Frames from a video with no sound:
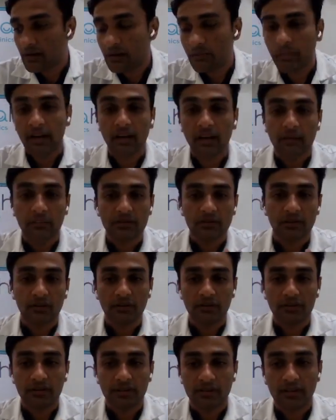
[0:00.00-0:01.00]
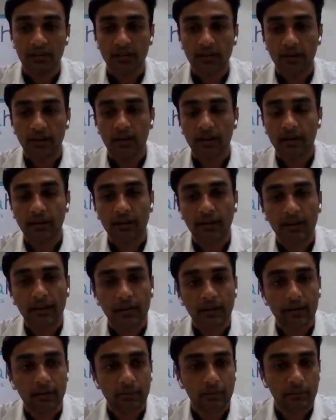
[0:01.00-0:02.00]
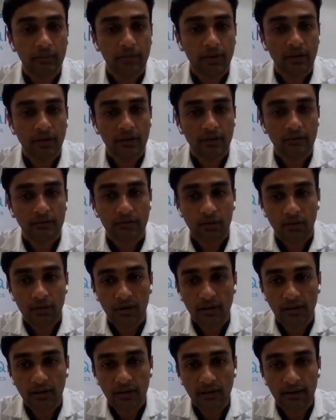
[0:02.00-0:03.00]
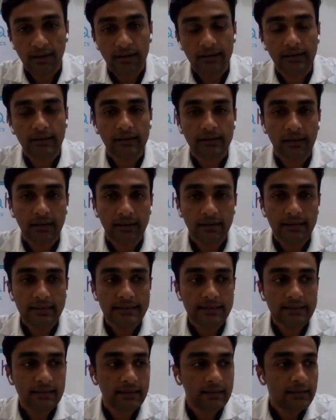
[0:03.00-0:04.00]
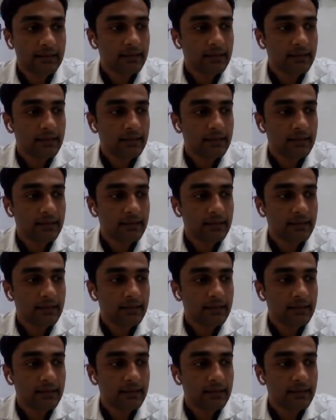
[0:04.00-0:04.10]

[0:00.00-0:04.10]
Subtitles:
My name is Dr. Shazaan. I am part of Oraliah Dental Clinics.